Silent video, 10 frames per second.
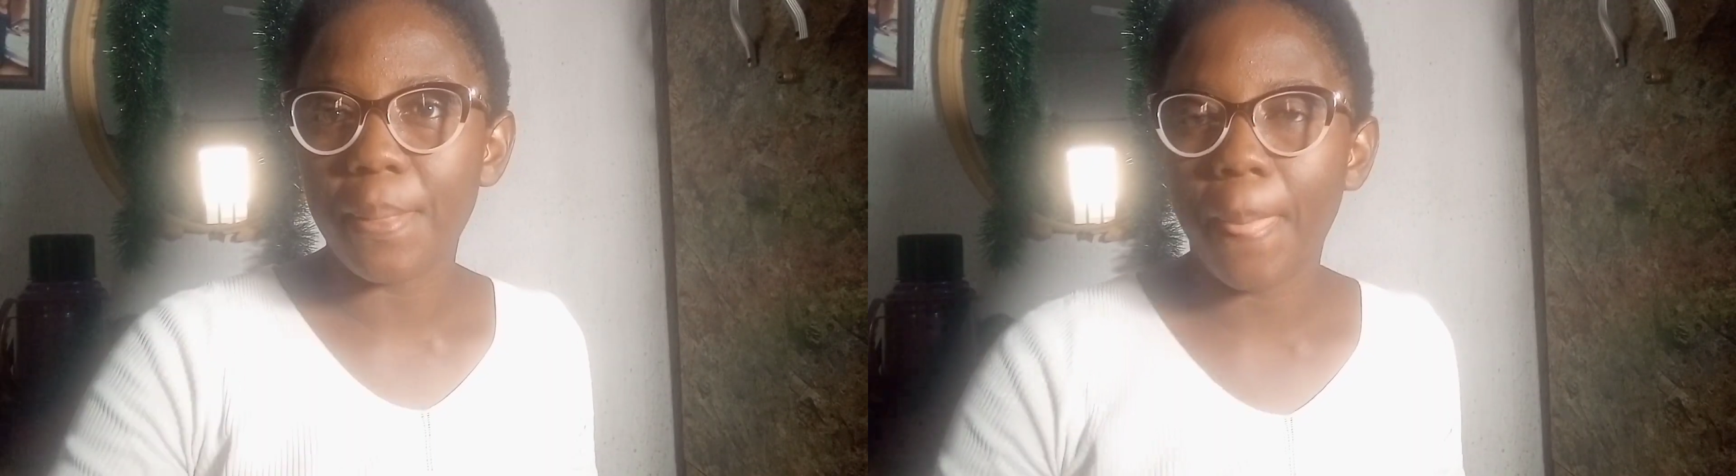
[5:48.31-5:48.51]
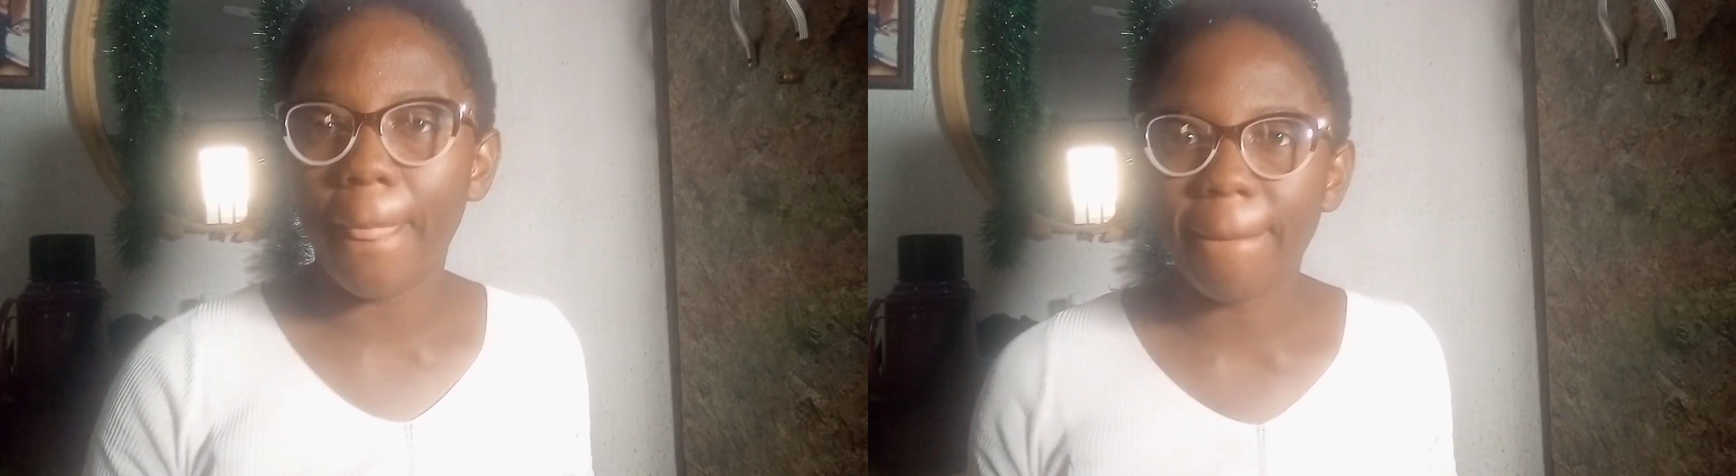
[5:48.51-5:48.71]

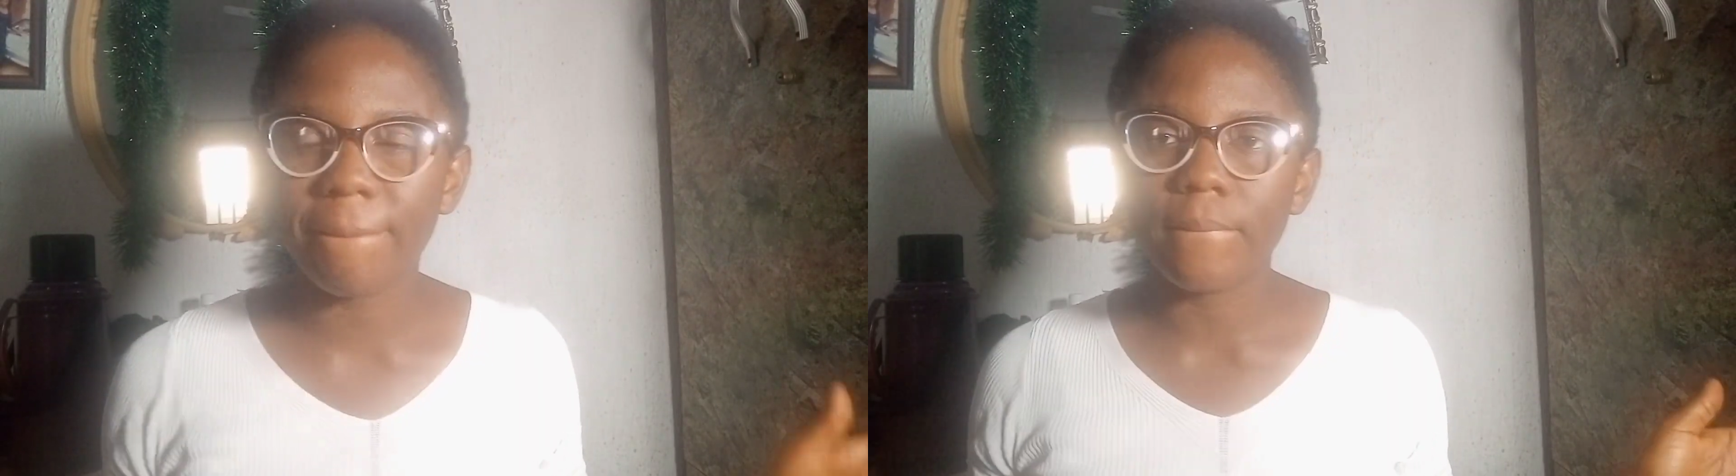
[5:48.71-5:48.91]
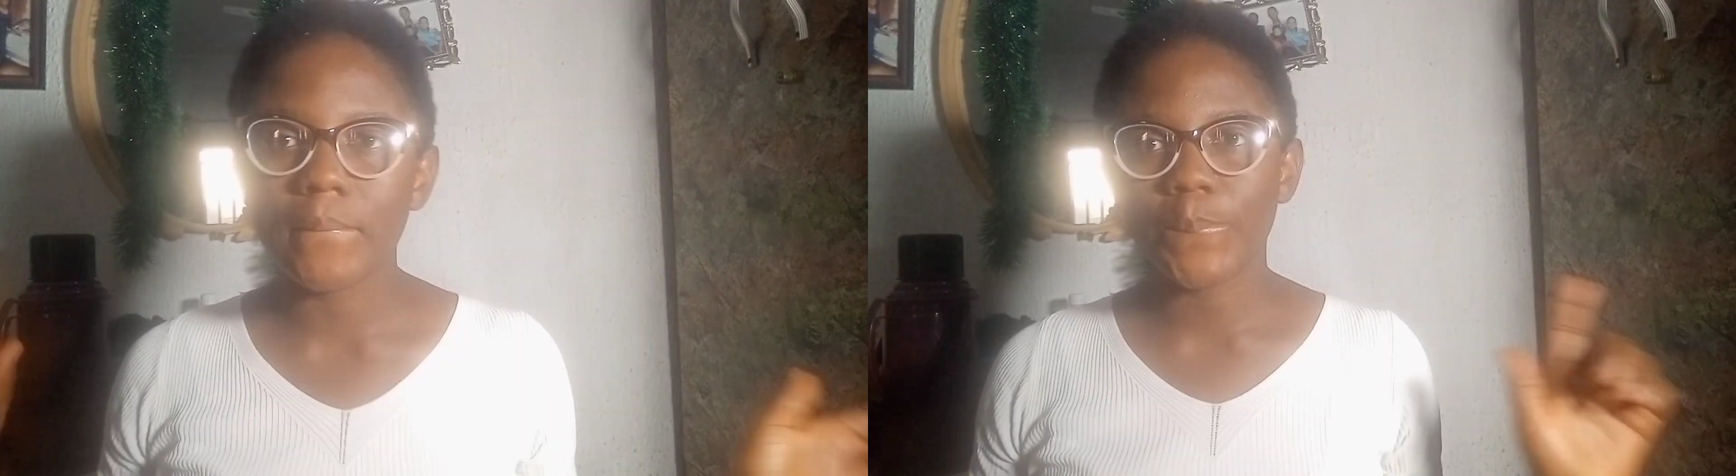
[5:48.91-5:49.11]
a better
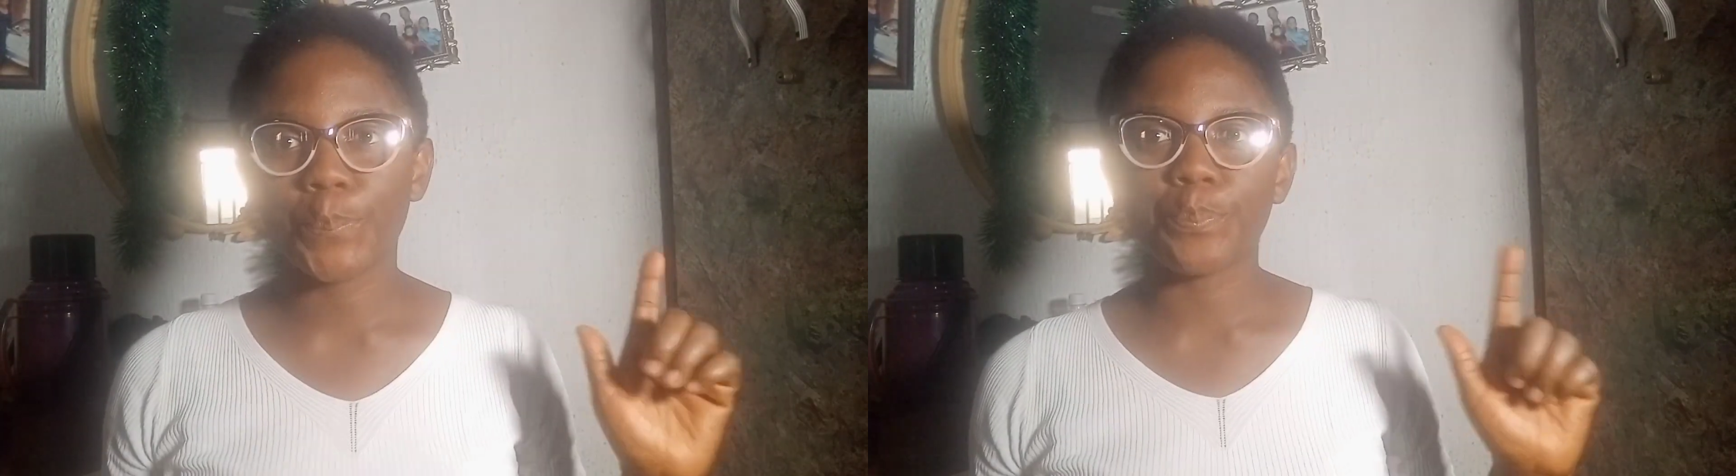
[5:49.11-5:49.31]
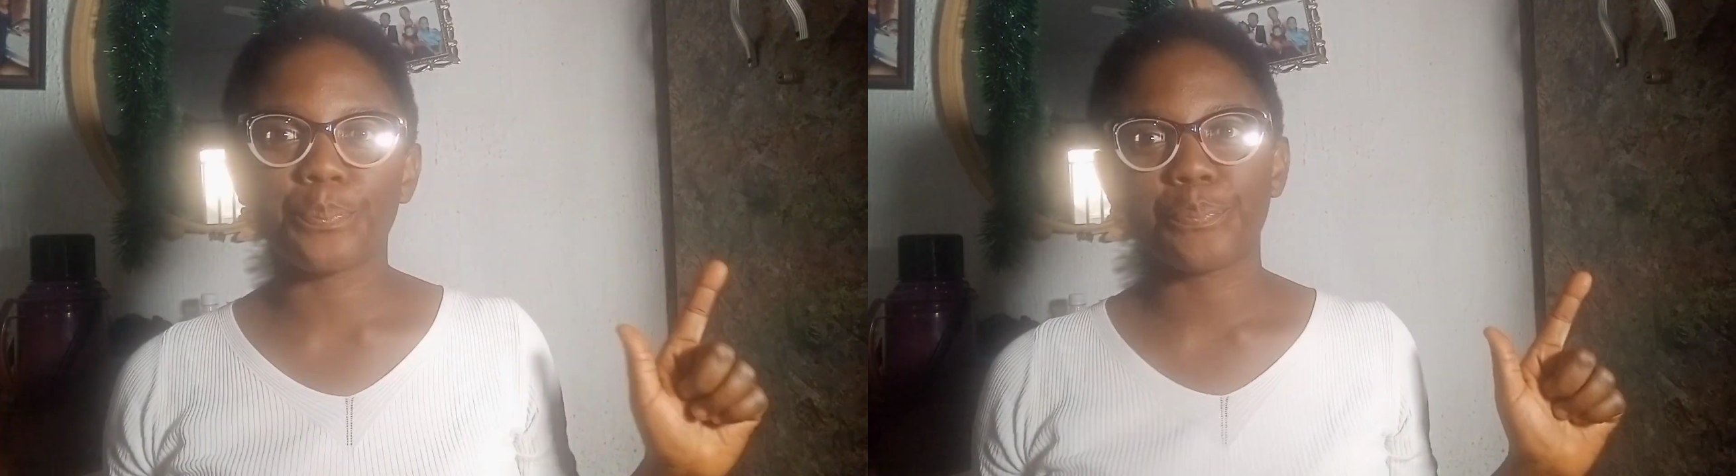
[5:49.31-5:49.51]
spot
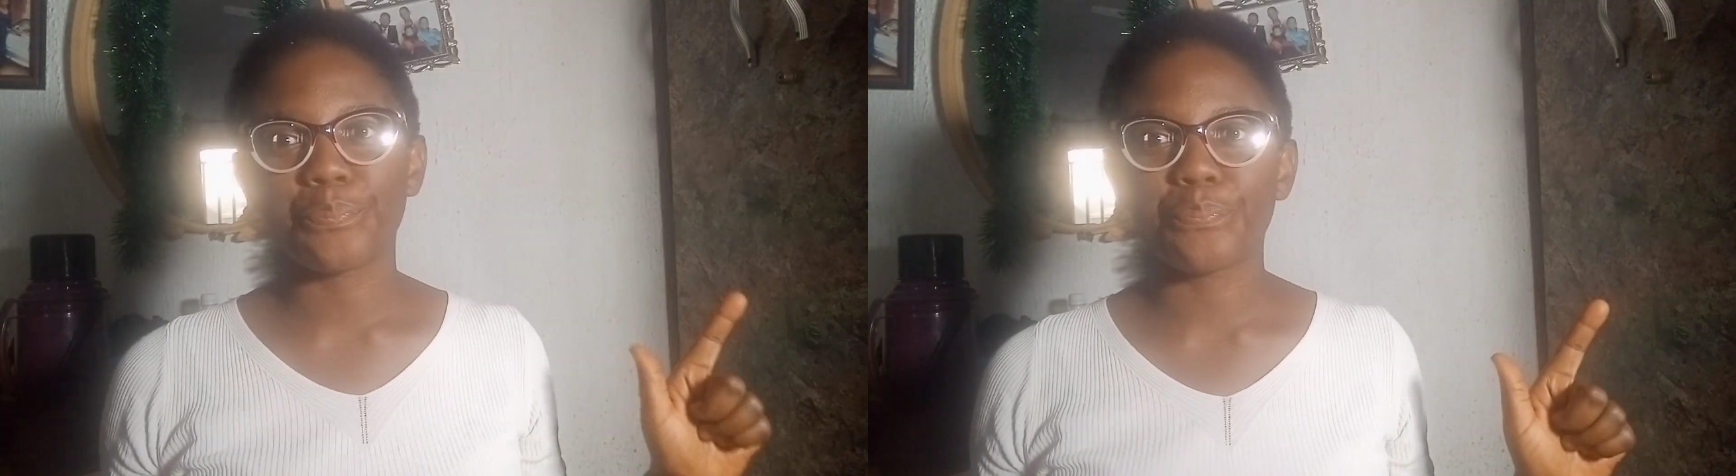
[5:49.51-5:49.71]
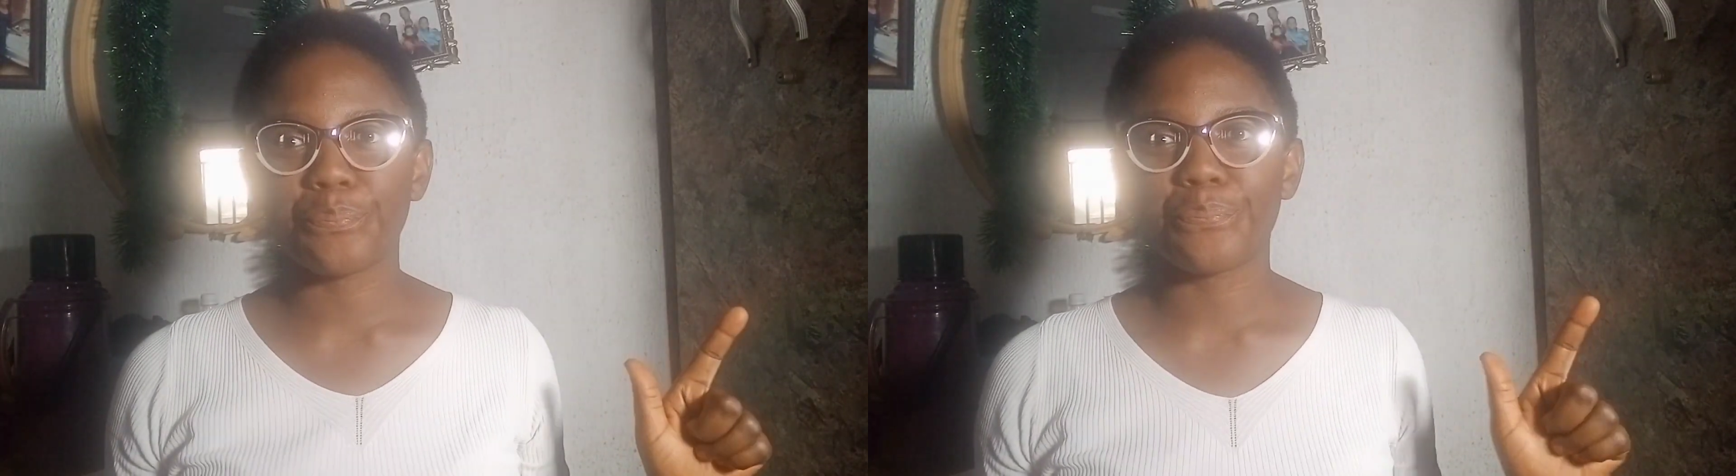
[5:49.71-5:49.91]
in the
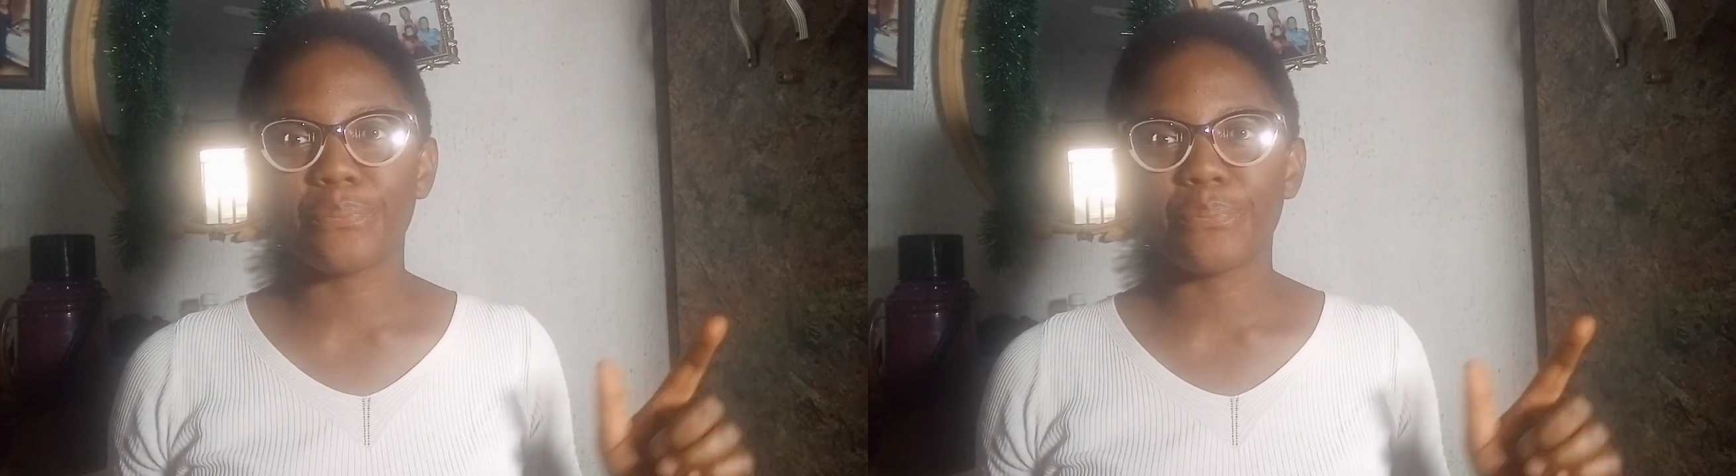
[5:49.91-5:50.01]
room